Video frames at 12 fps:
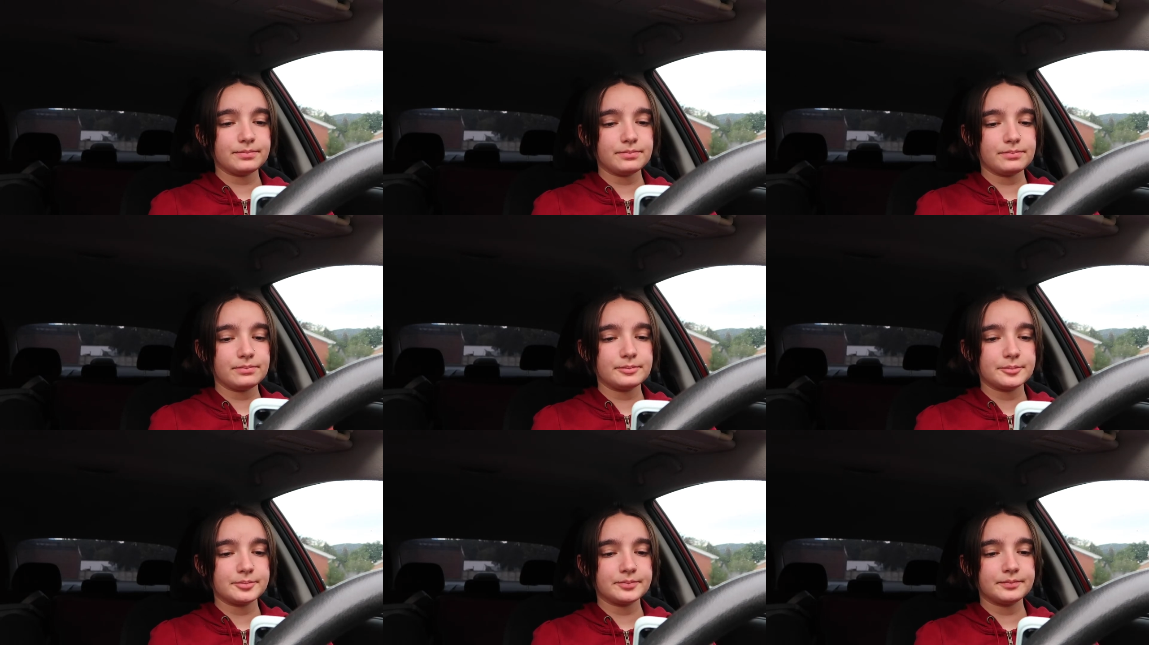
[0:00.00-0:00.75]

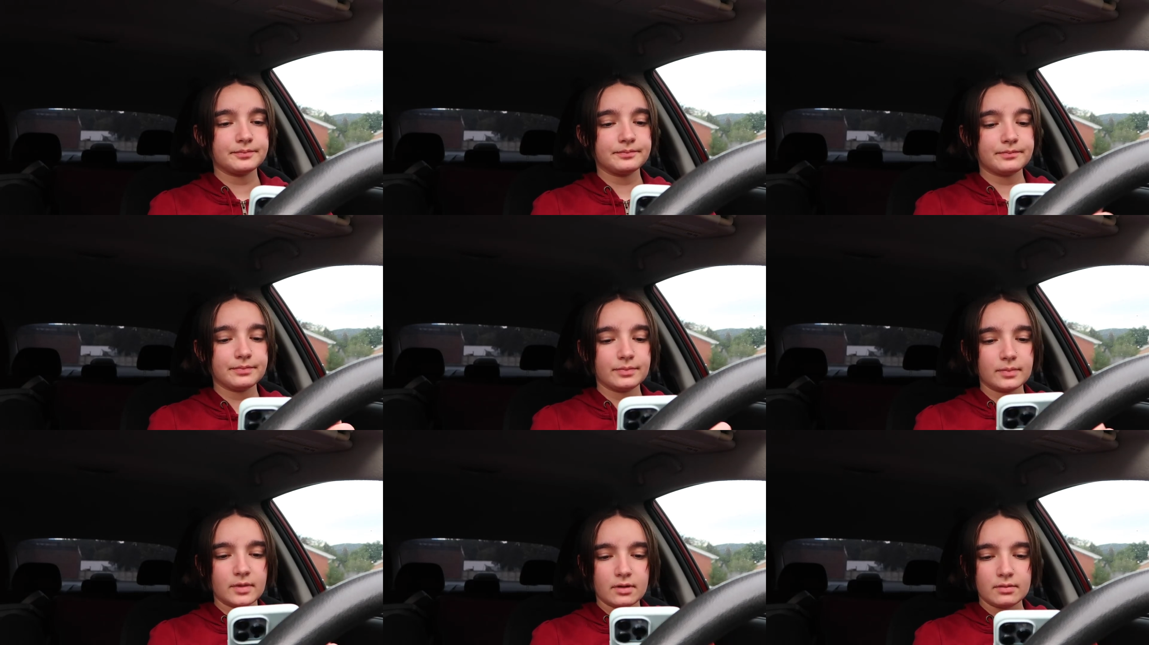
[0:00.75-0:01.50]

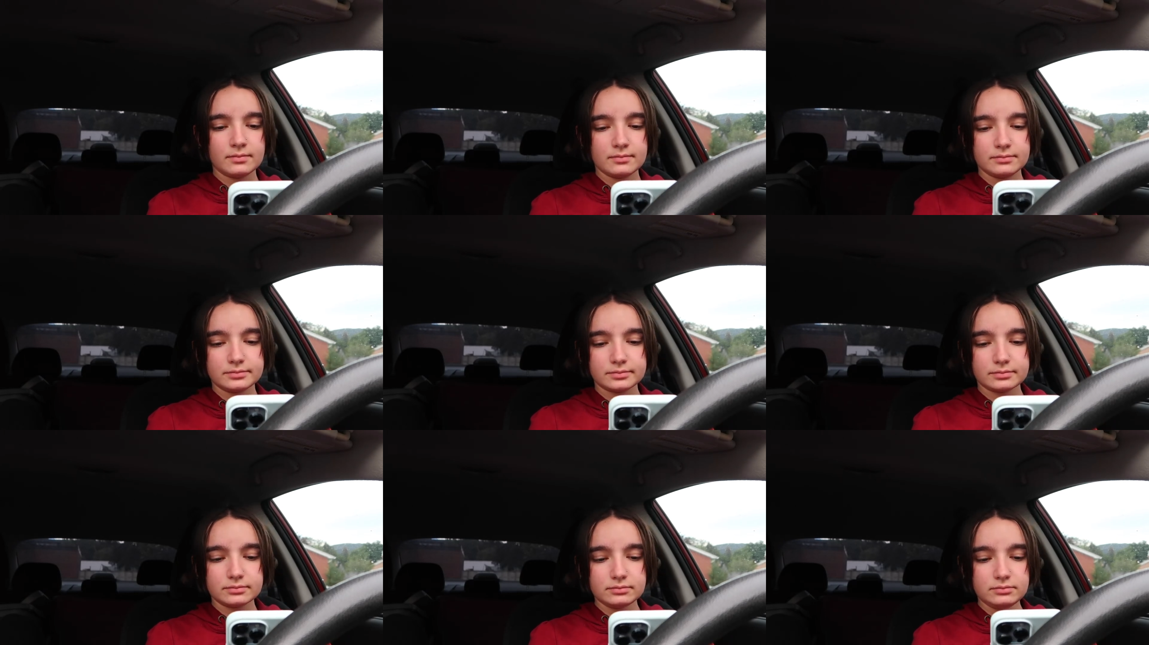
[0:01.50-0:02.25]

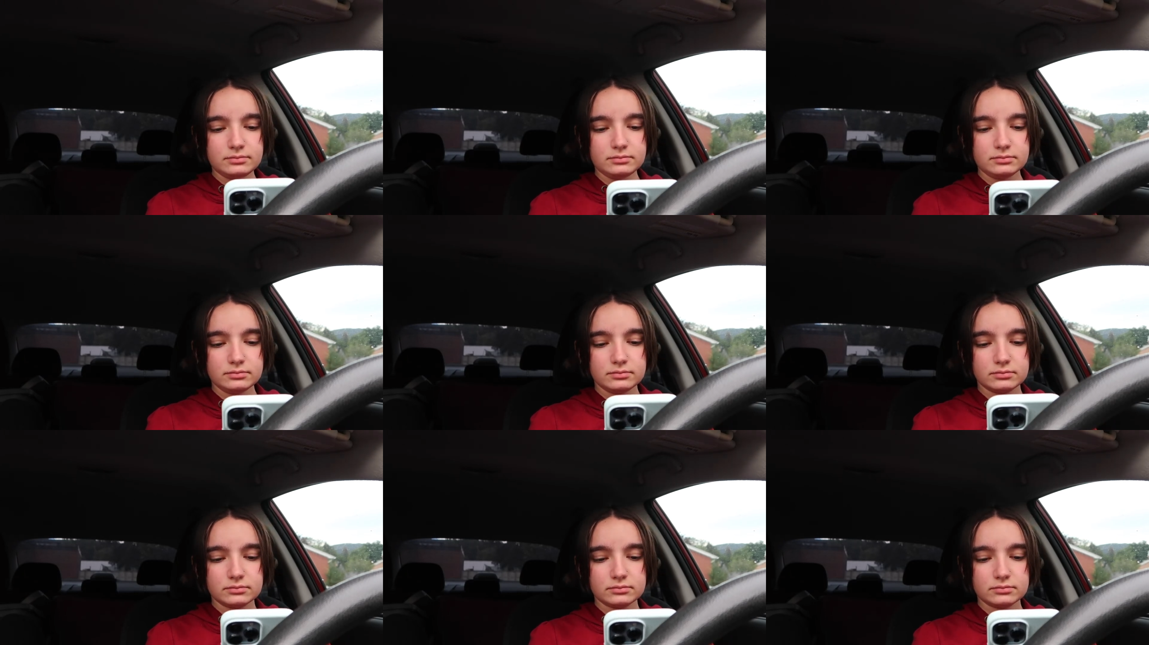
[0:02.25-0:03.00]

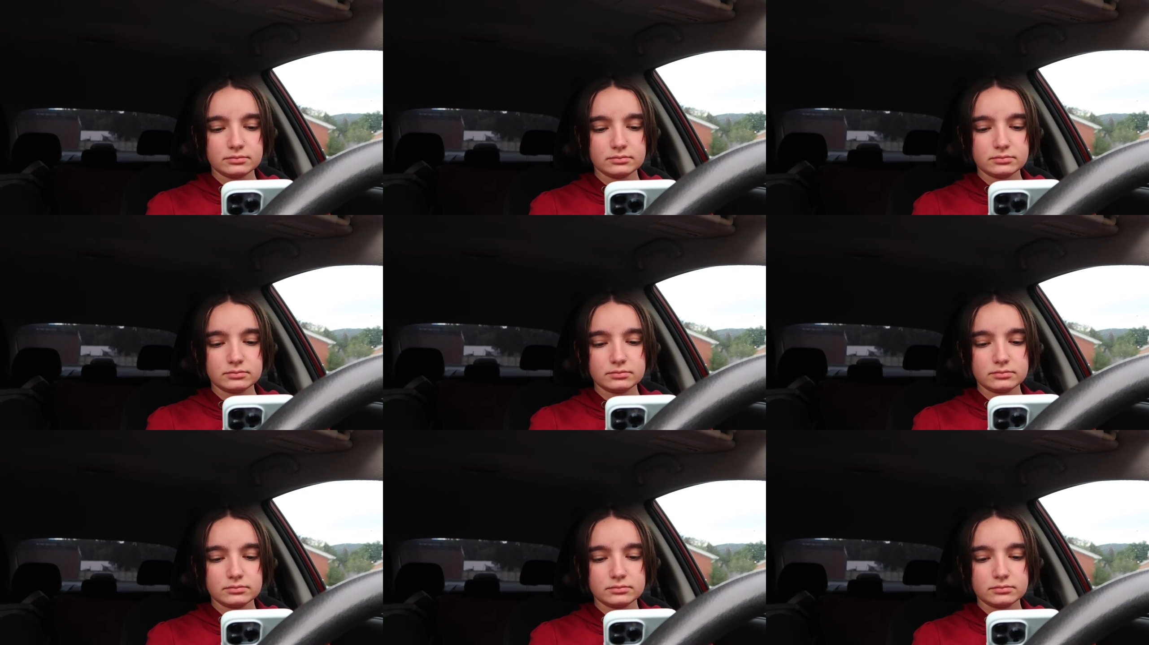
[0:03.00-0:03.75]

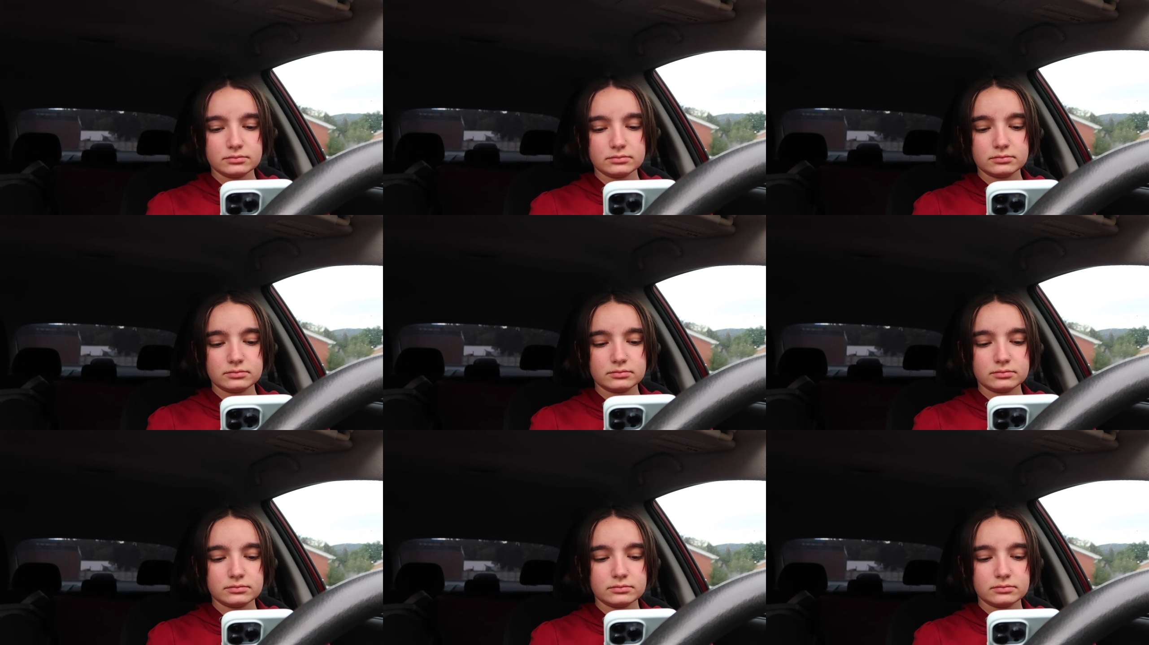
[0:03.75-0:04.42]
[no speech]